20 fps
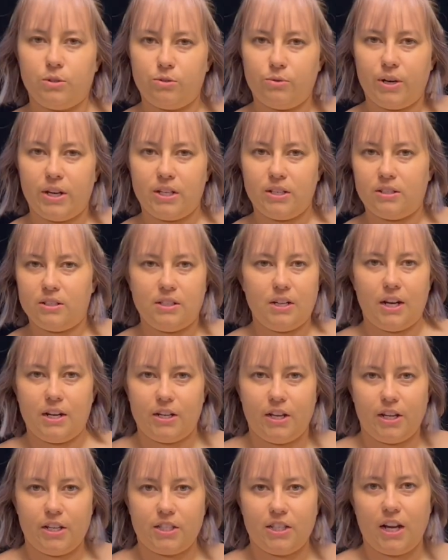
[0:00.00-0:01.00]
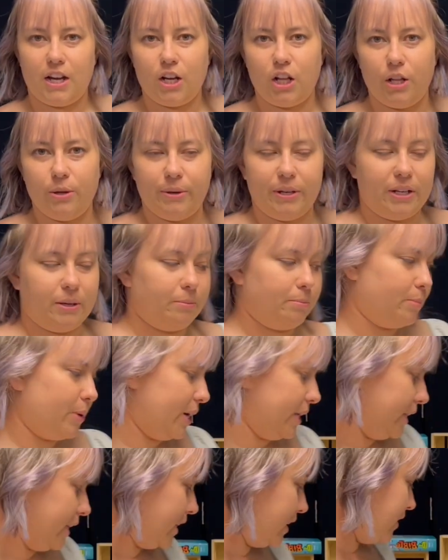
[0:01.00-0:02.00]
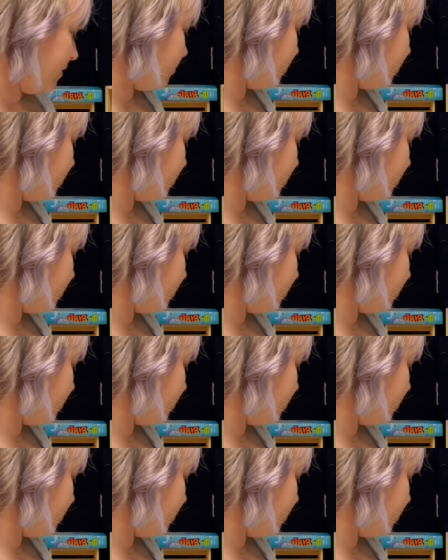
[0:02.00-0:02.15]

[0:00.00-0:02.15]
one's red. It's not it's not glowing brightly enough.